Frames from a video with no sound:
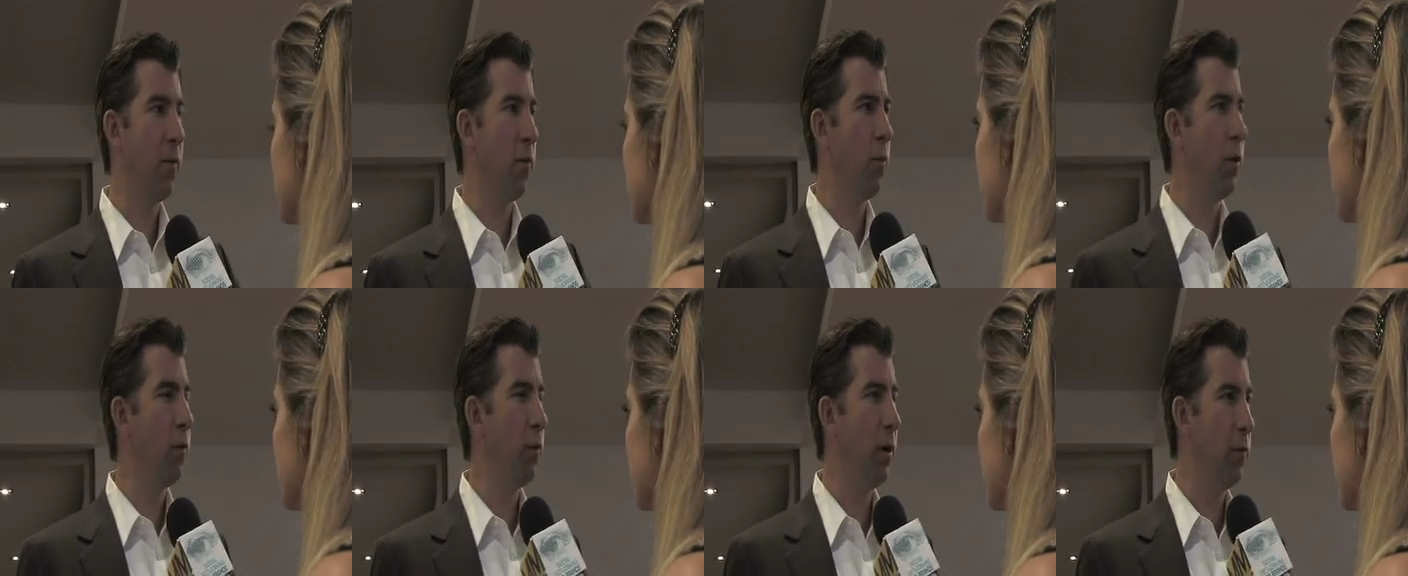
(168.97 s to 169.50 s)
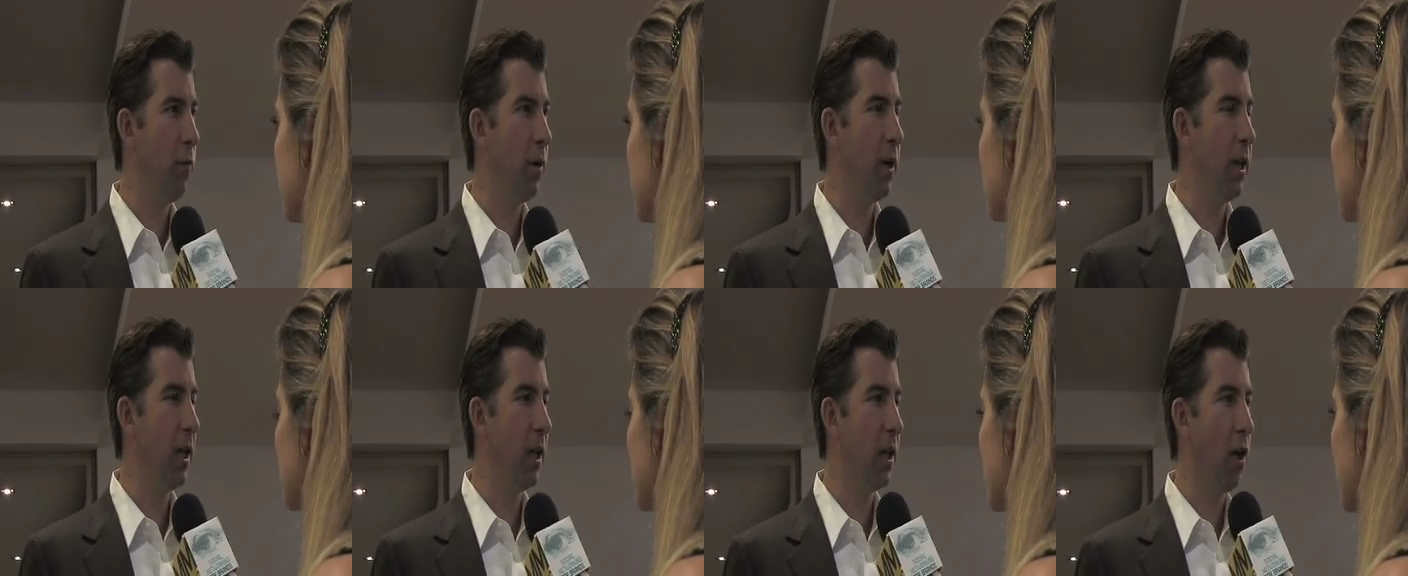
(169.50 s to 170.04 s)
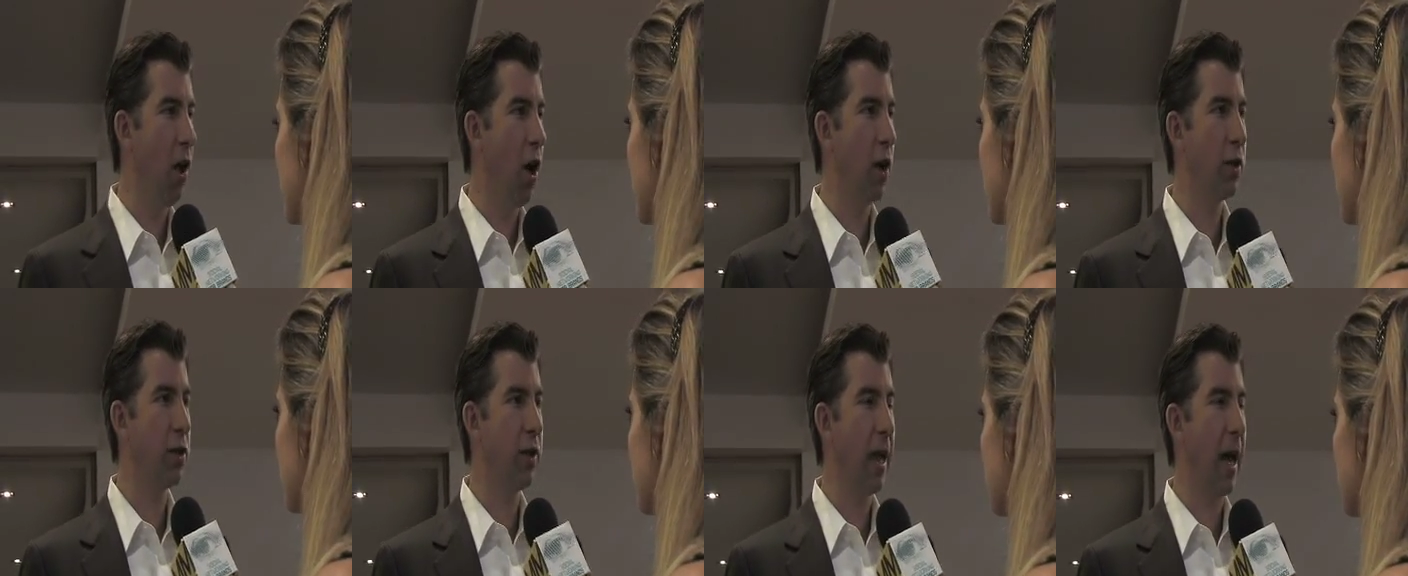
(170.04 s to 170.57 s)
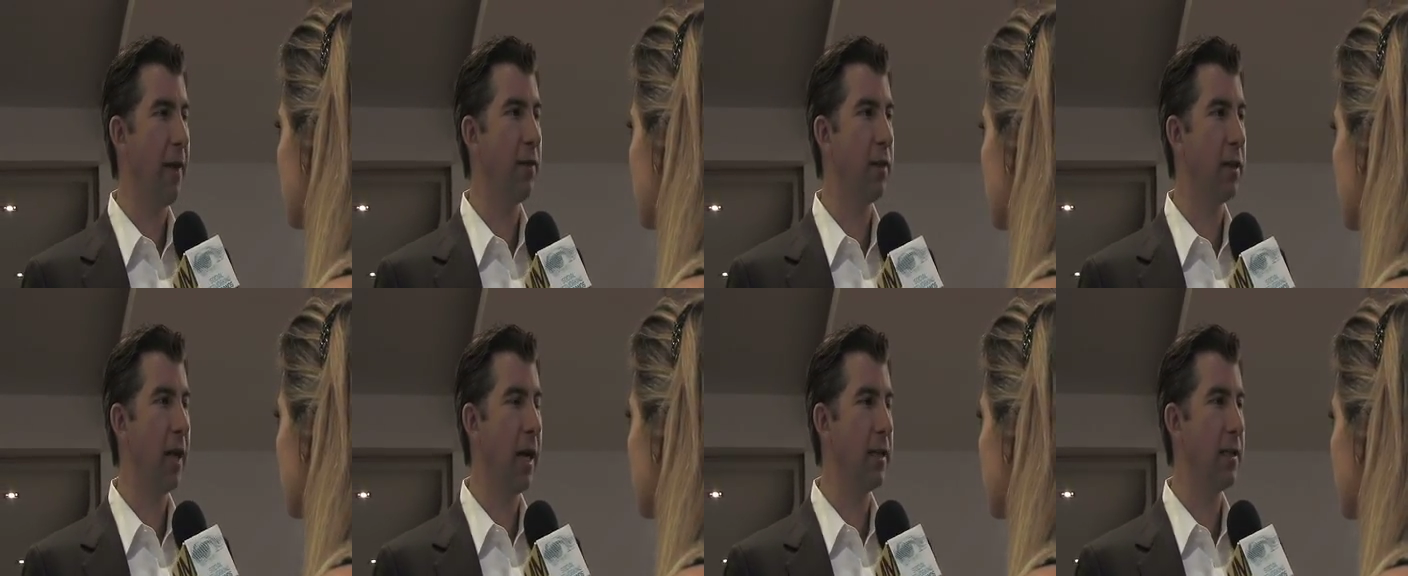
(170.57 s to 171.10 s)
When we really launched
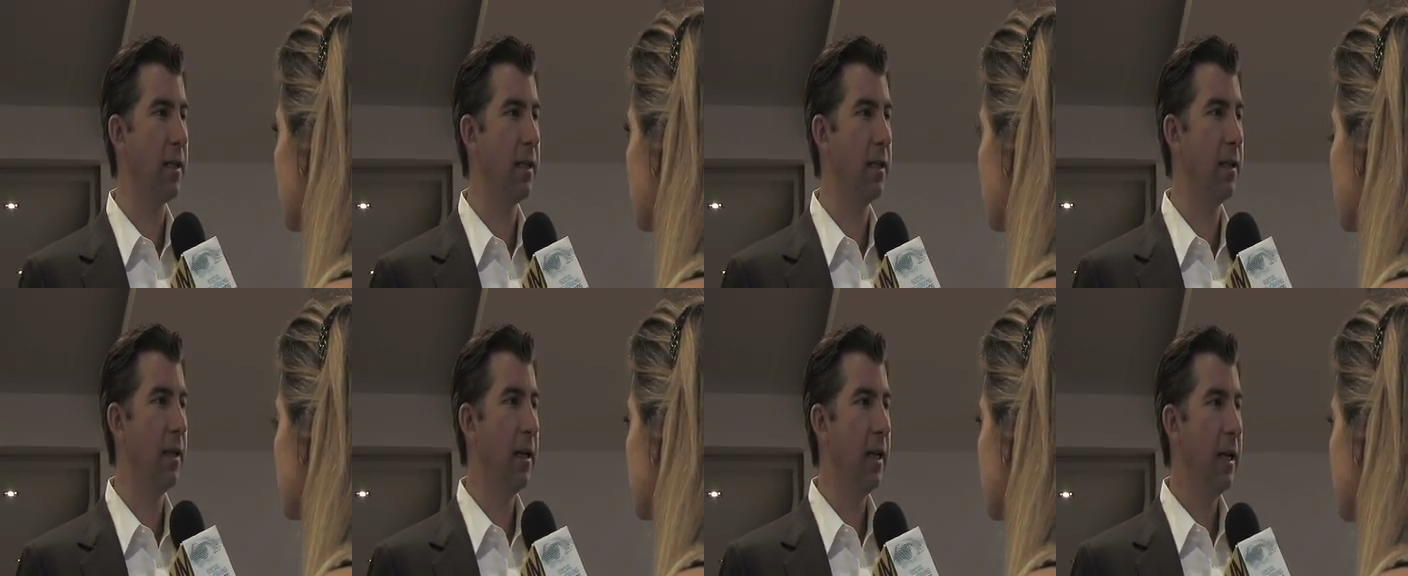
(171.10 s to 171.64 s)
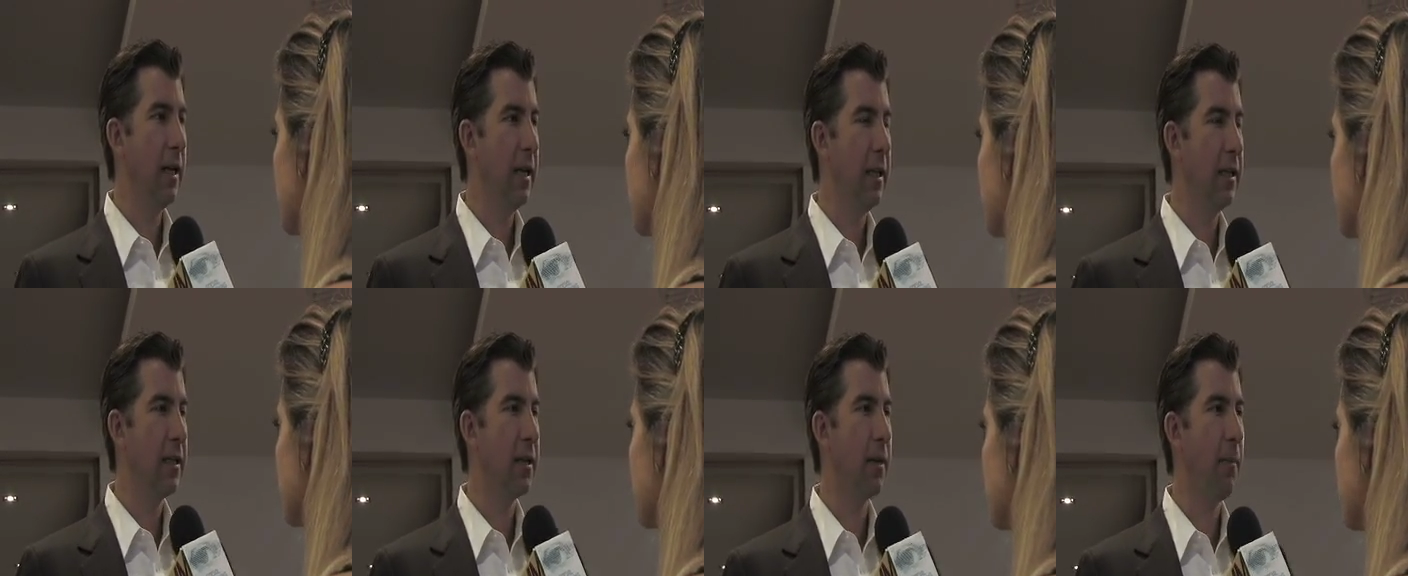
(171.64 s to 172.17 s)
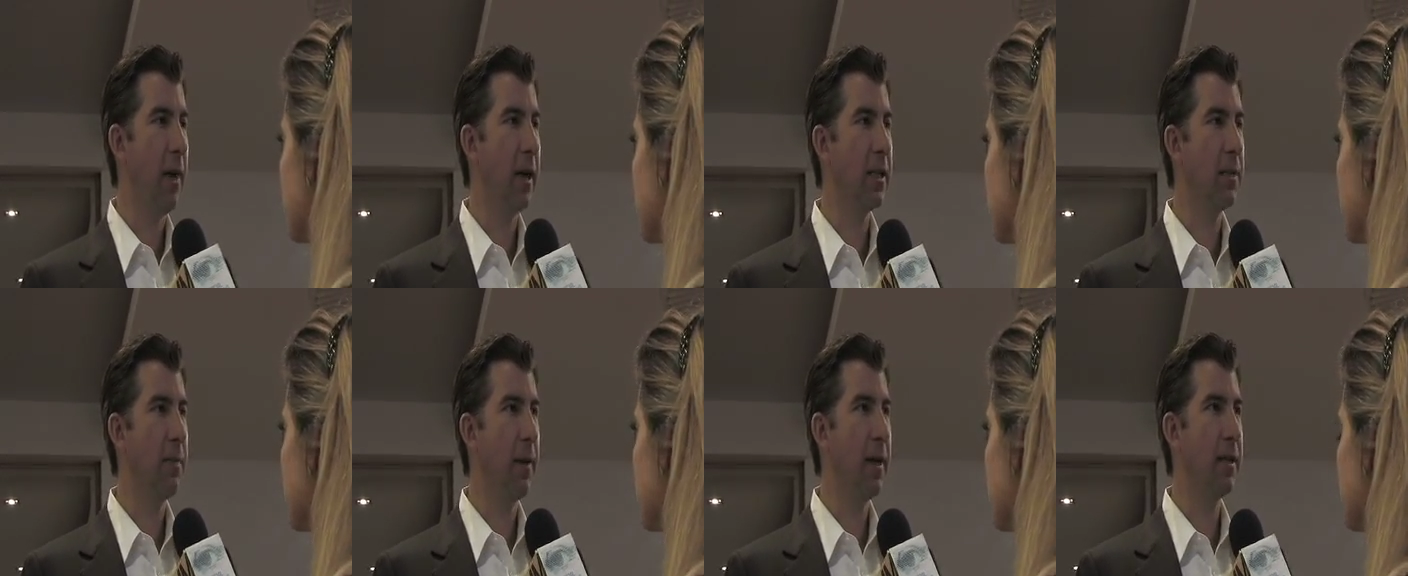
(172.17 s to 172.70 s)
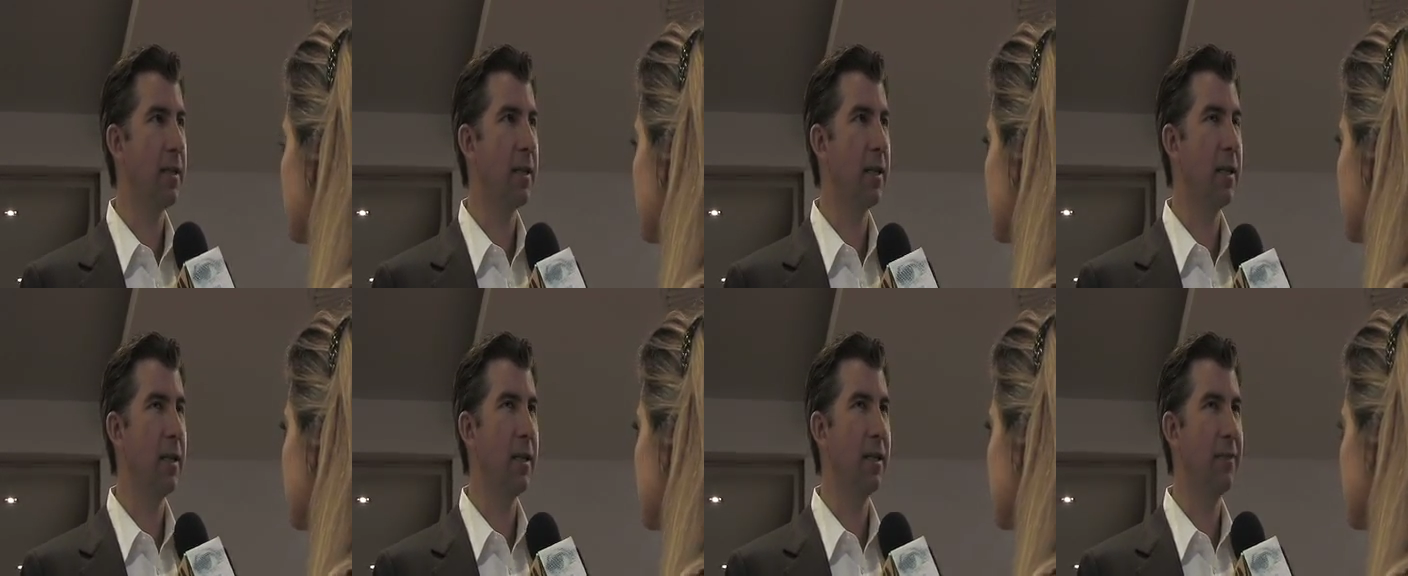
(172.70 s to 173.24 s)
advertising into Myspace
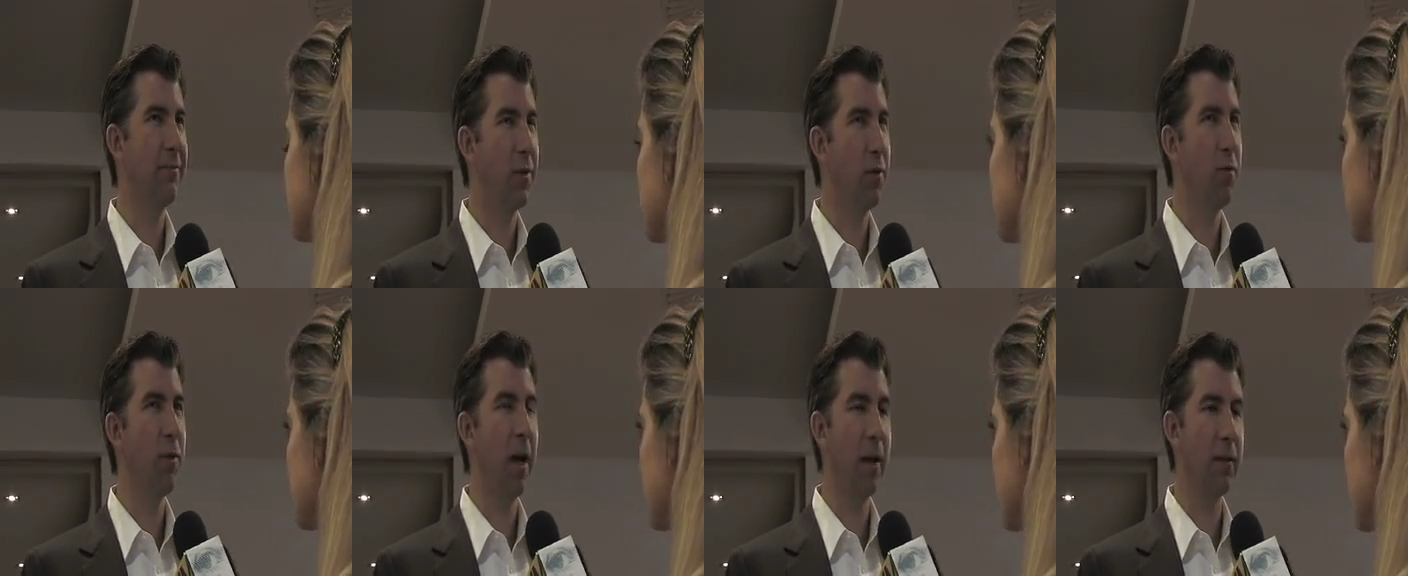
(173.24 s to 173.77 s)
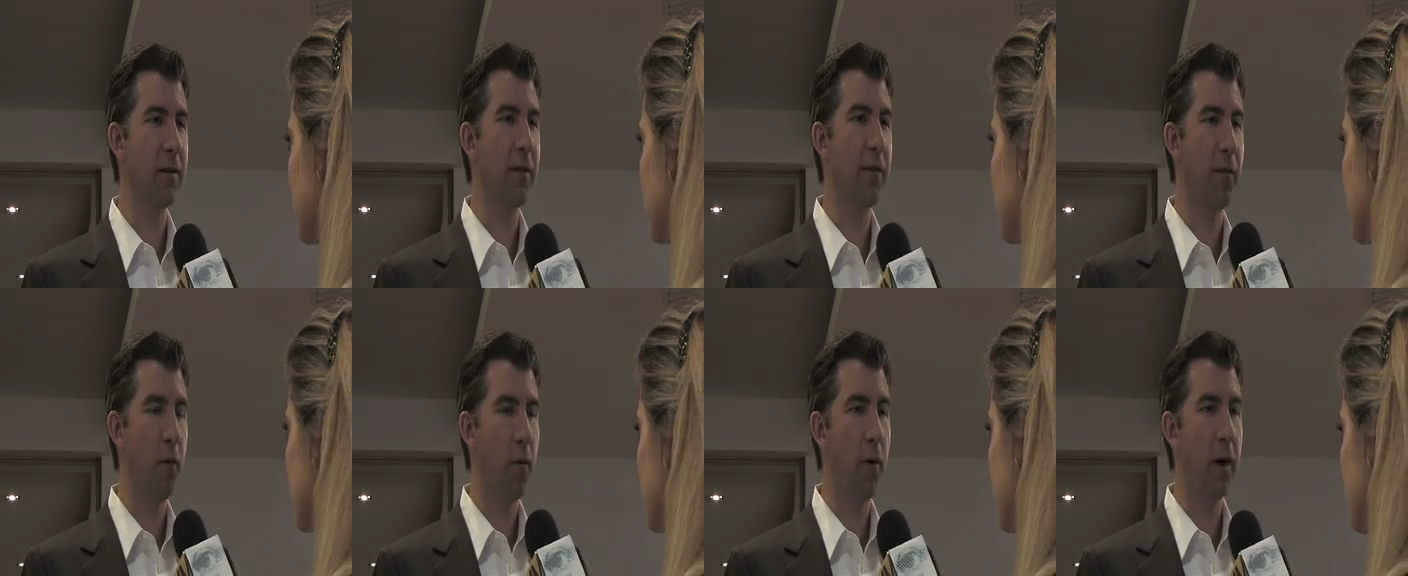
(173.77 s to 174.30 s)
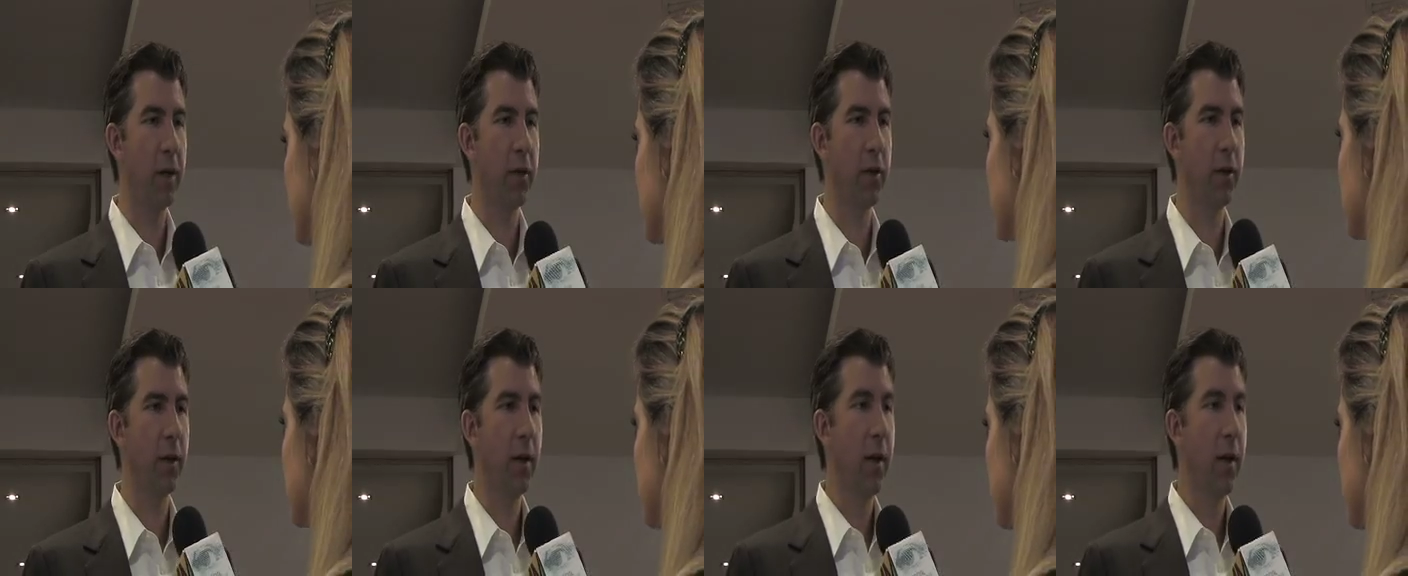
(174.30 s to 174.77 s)
in 2004-ish,